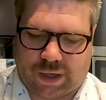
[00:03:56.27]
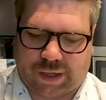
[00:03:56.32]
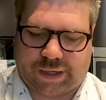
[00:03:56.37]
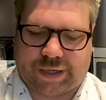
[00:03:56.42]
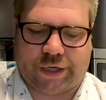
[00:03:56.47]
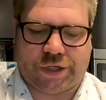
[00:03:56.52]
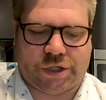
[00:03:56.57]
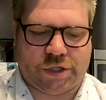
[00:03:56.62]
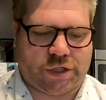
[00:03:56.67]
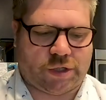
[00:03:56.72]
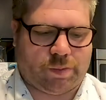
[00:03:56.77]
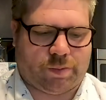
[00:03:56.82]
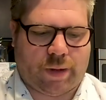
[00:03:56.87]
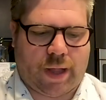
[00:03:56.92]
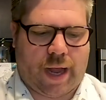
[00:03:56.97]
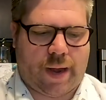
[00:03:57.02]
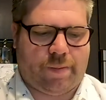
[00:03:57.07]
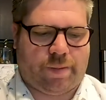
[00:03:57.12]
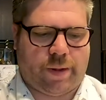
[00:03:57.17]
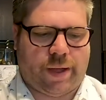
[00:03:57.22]
kitchen
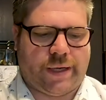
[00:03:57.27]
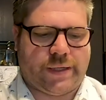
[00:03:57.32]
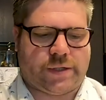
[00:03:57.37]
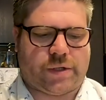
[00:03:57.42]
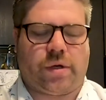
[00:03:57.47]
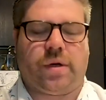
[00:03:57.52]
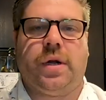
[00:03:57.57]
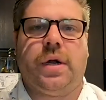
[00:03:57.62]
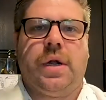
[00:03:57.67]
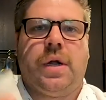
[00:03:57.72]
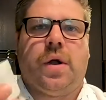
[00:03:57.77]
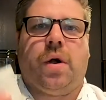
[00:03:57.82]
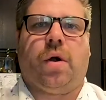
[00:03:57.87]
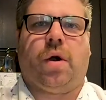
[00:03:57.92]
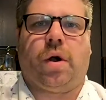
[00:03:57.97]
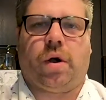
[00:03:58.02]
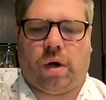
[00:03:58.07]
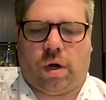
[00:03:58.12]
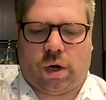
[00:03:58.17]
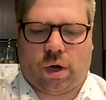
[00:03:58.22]
supply place
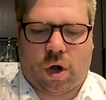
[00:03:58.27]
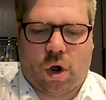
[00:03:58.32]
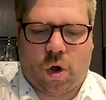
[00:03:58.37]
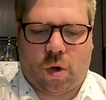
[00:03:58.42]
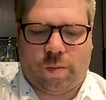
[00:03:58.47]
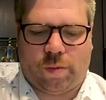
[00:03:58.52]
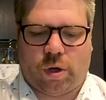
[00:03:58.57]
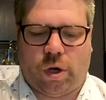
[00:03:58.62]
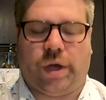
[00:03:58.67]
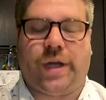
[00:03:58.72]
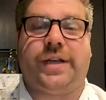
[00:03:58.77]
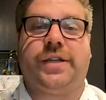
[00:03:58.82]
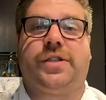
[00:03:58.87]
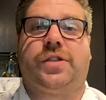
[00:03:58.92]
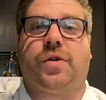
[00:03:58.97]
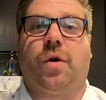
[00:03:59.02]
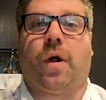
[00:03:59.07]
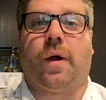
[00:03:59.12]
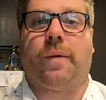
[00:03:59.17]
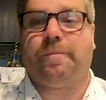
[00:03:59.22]
or home cooking
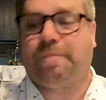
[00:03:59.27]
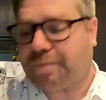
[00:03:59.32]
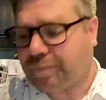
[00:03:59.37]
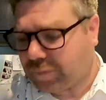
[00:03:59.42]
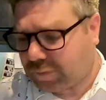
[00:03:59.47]
store.